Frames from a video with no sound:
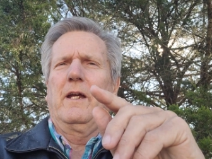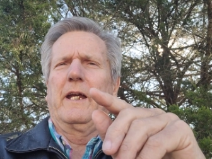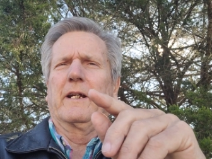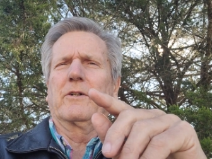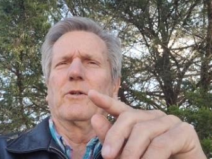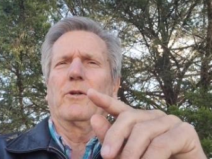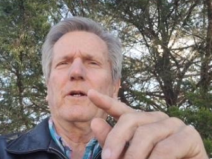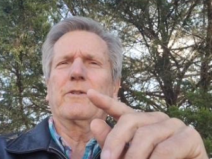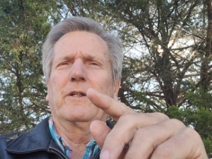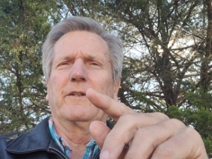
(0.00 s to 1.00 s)
in
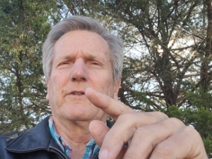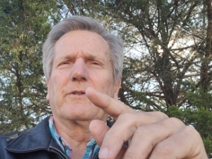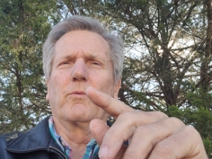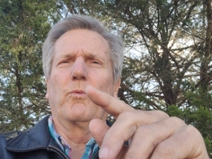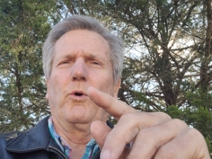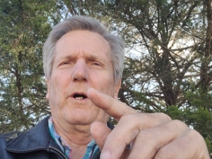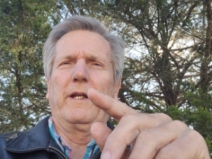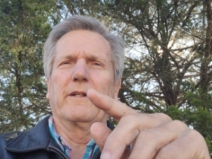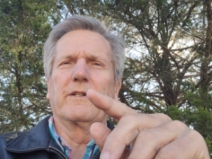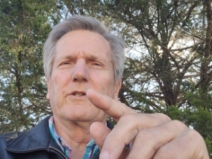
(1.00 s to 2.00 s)
Colossians
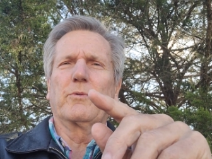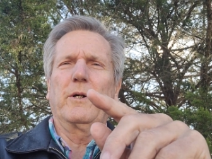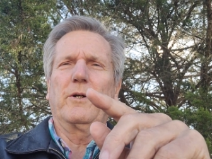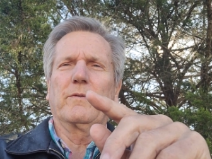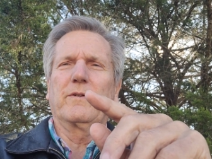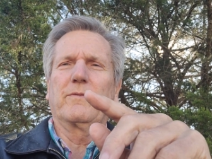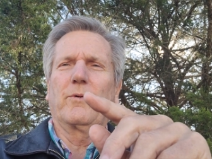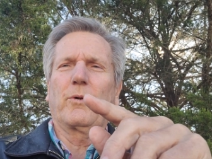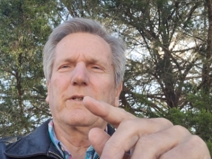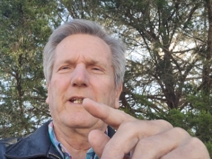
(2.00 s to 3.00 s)
1 12 to
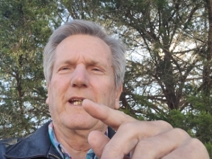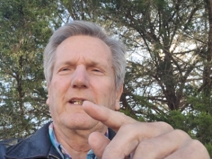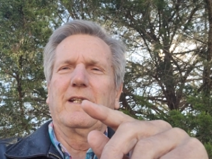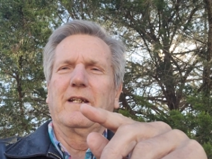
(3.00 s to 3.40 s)
14.